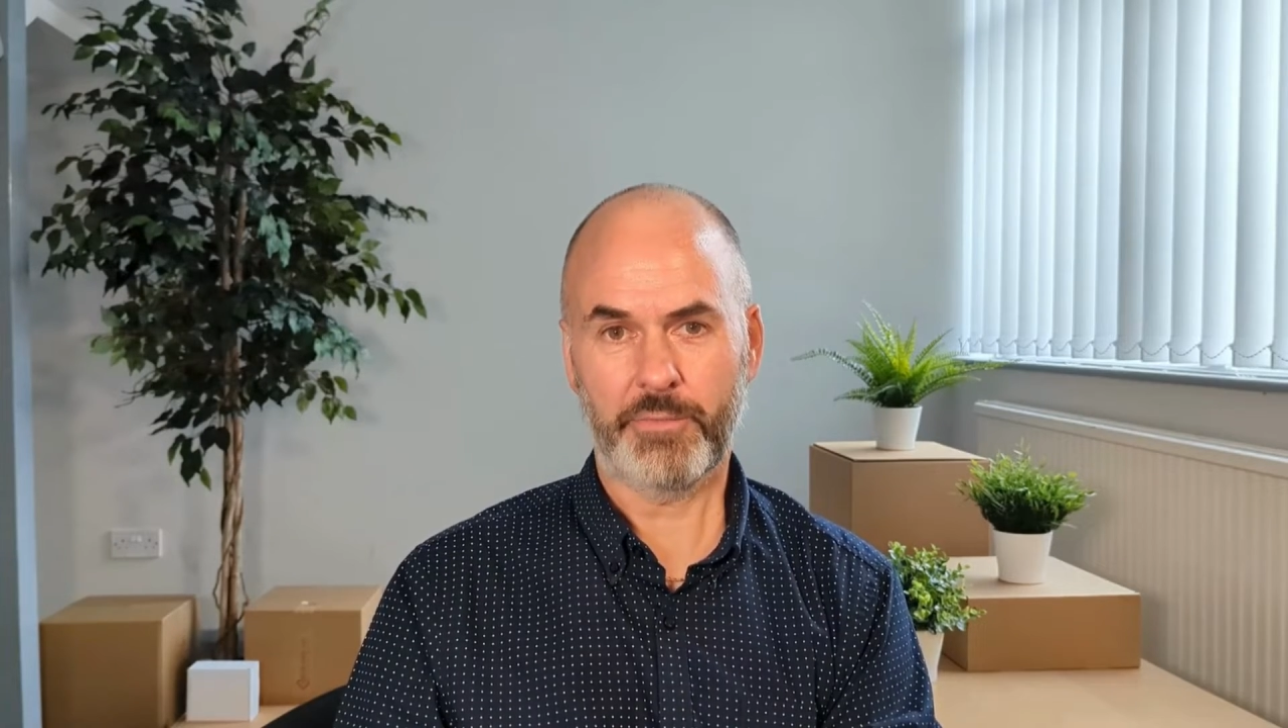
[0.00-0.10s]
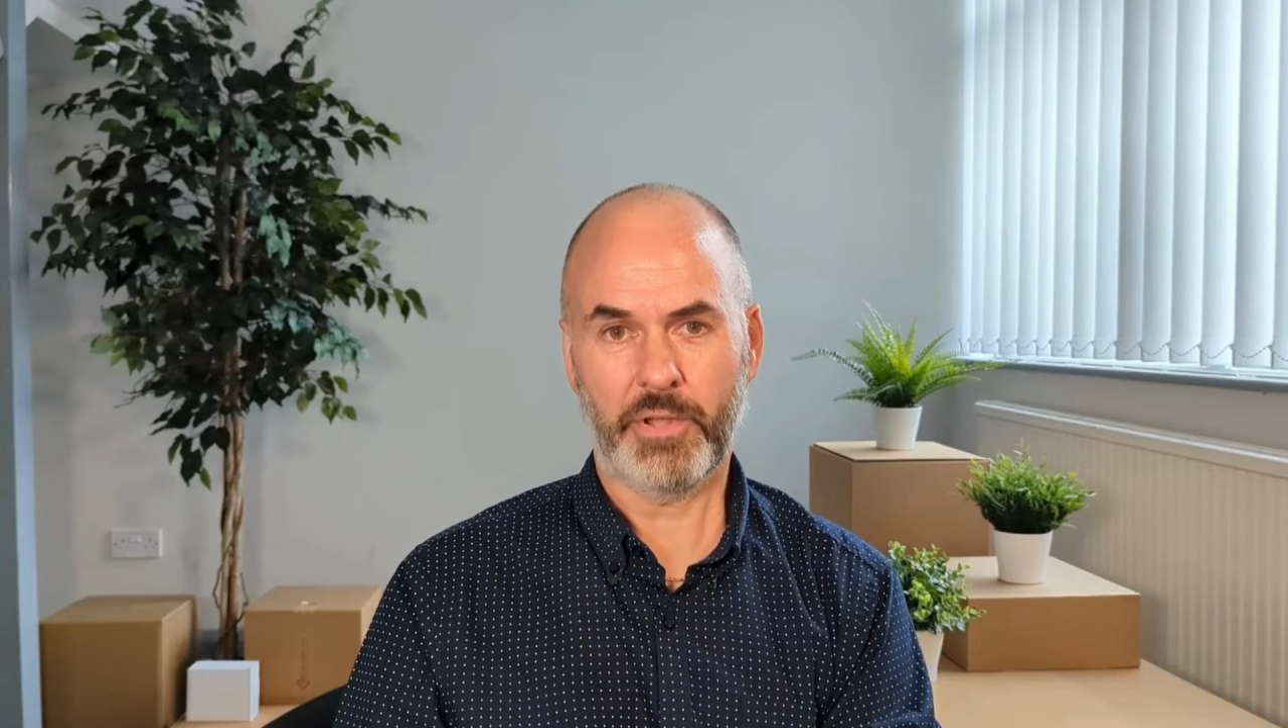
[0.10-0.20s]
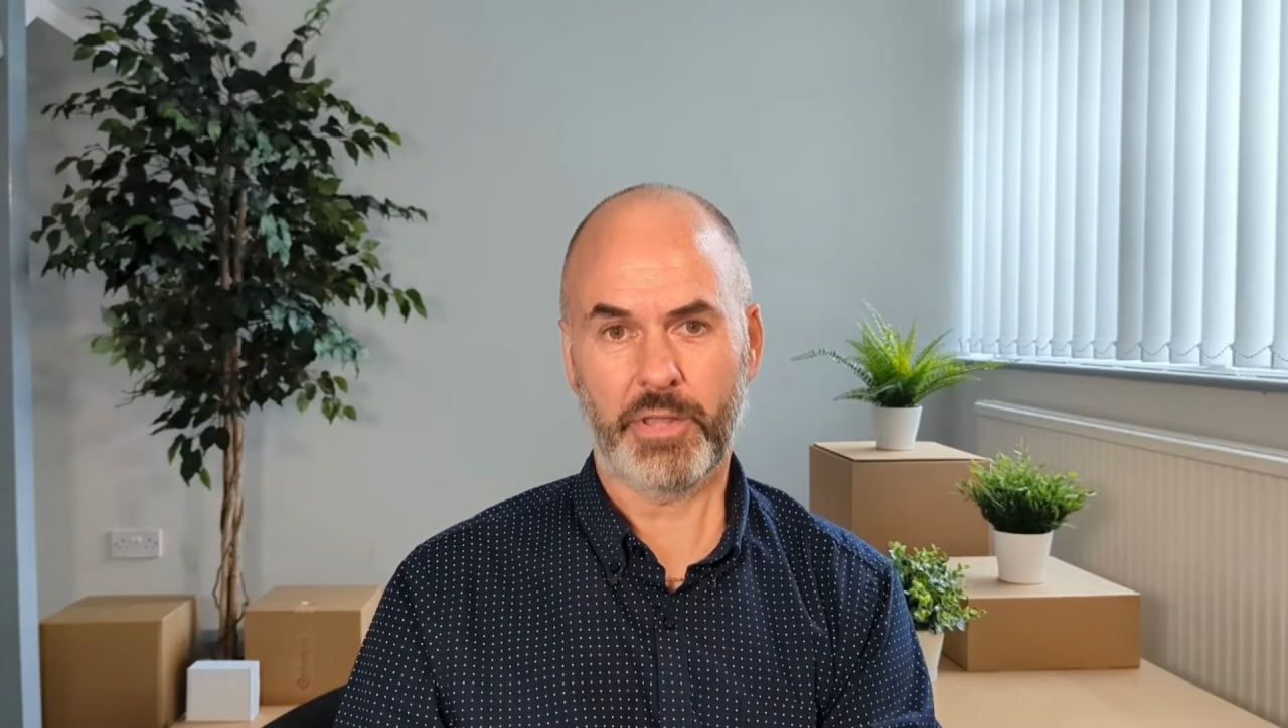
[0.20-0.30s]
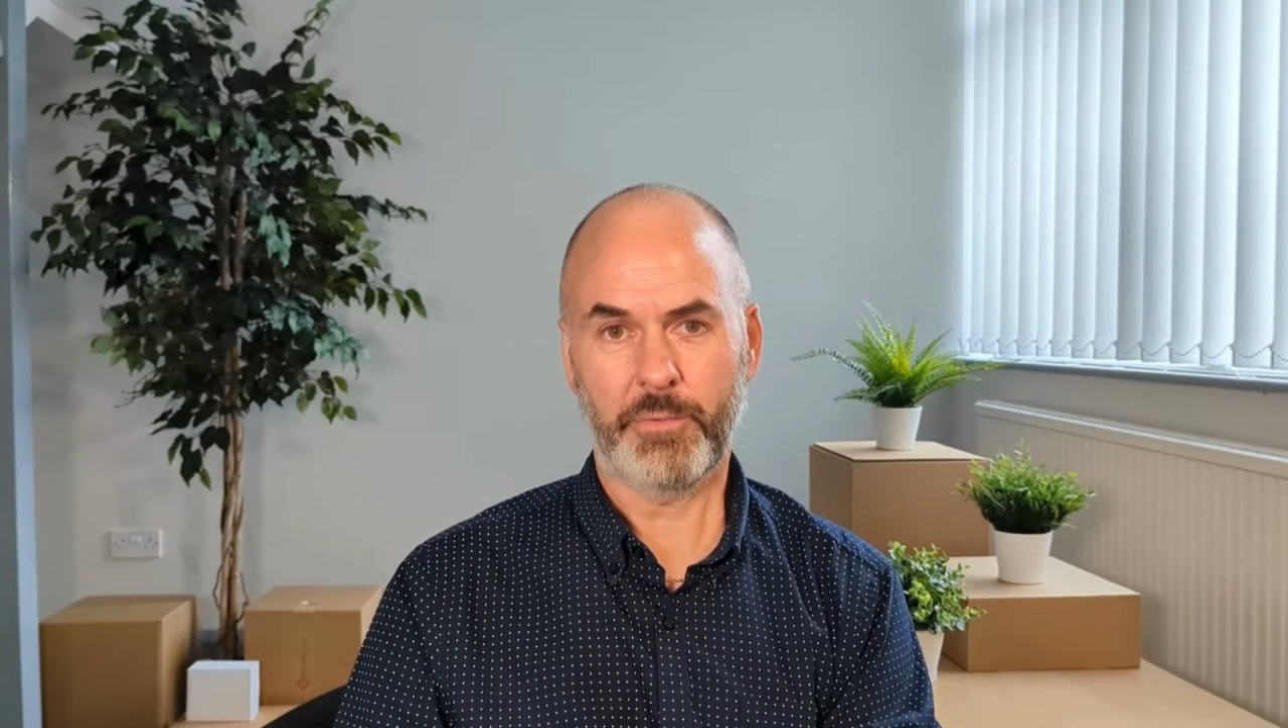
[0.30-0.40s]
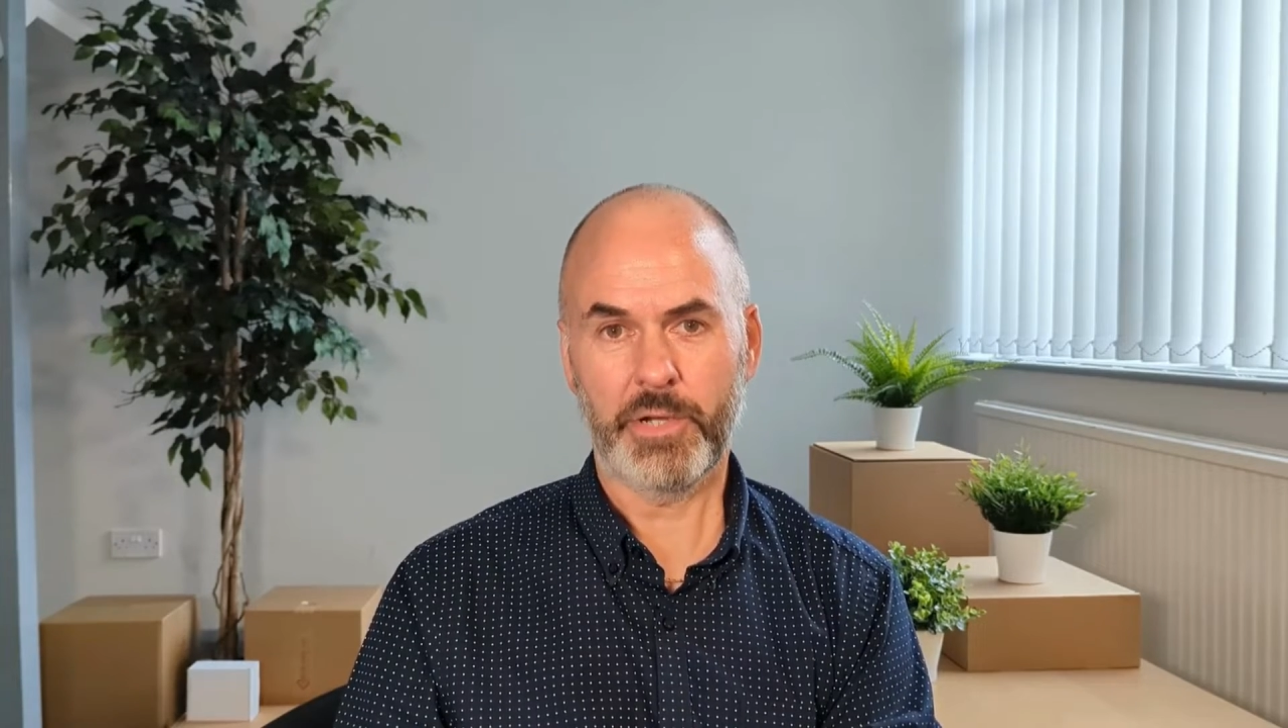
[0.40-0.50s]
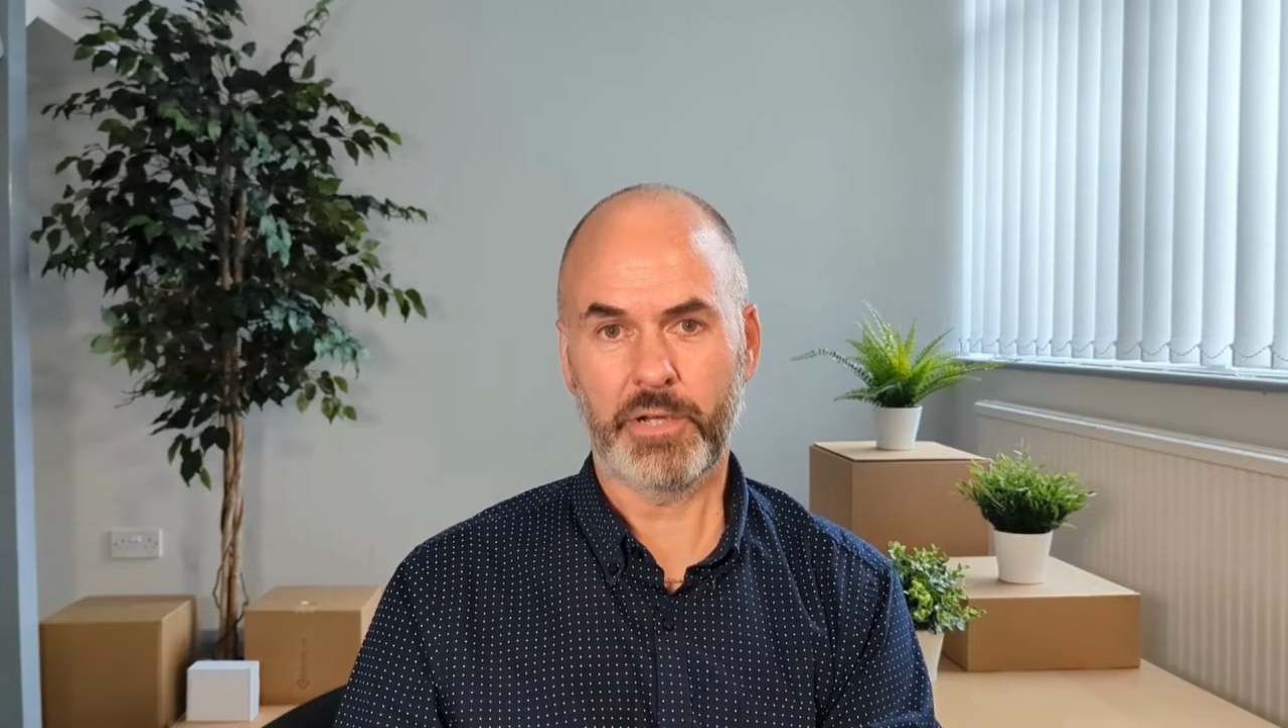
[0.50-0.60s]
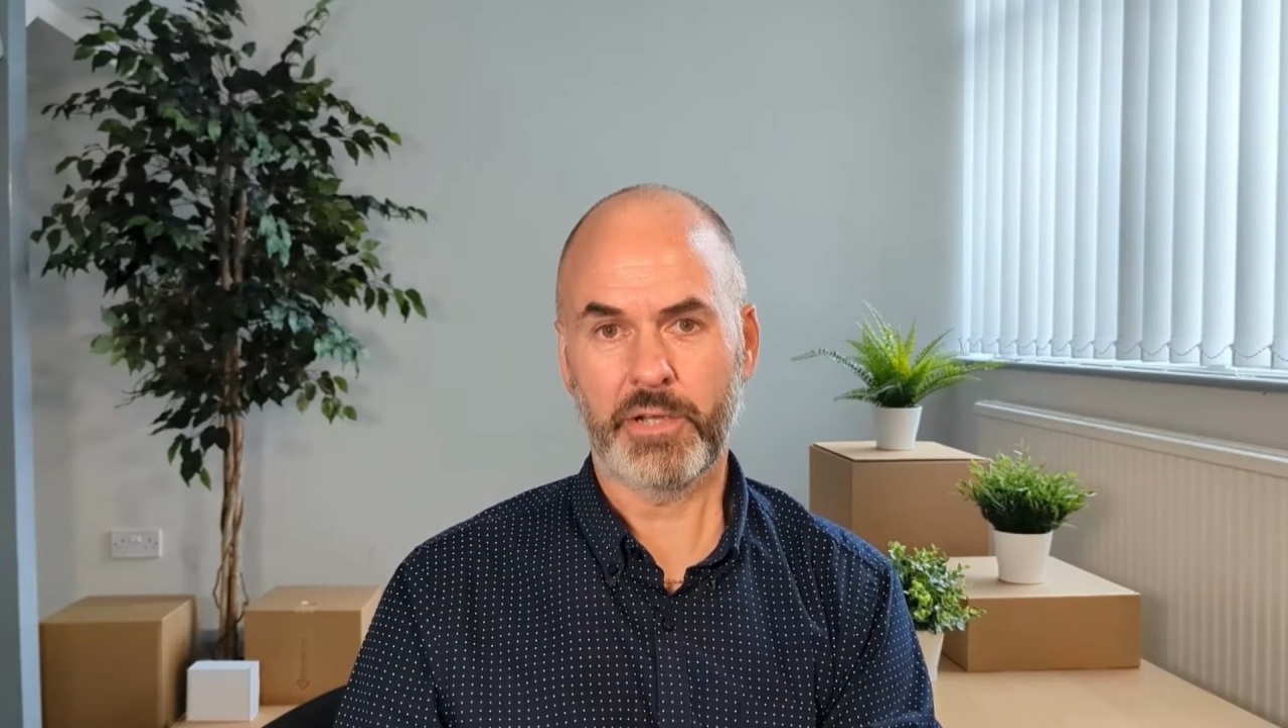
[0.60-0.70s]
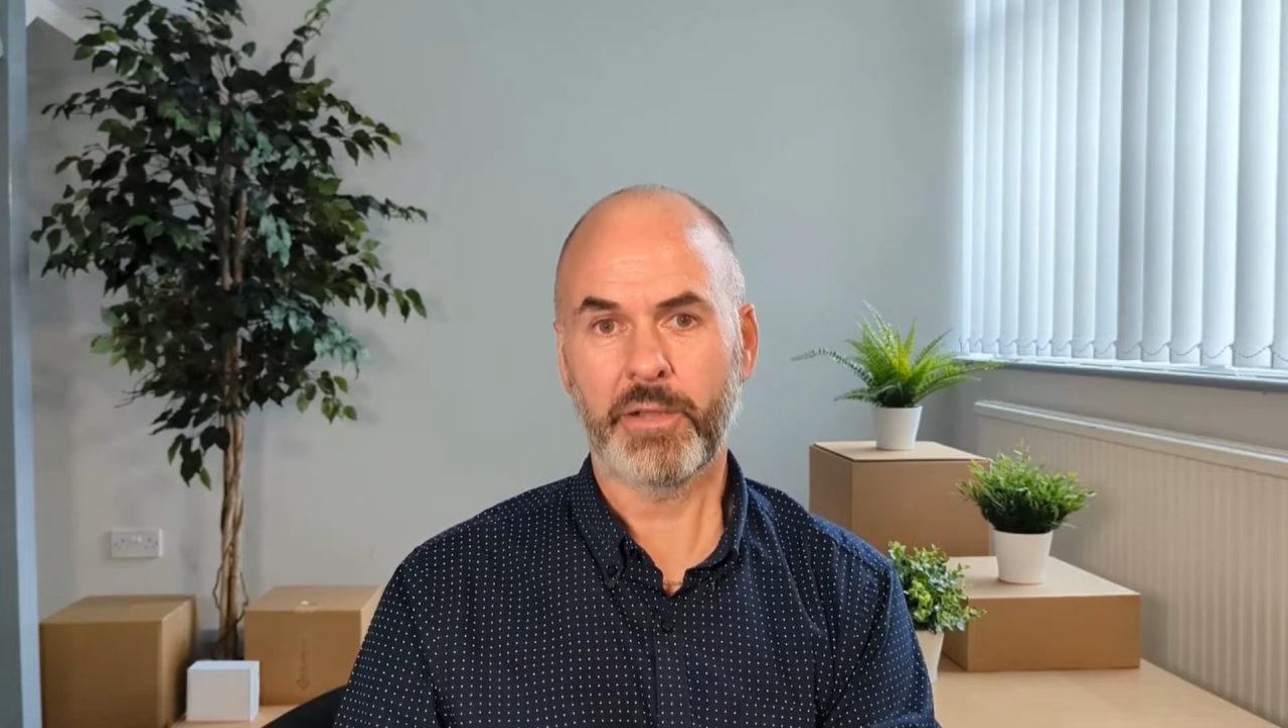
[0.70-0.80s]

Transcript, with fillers: what they were.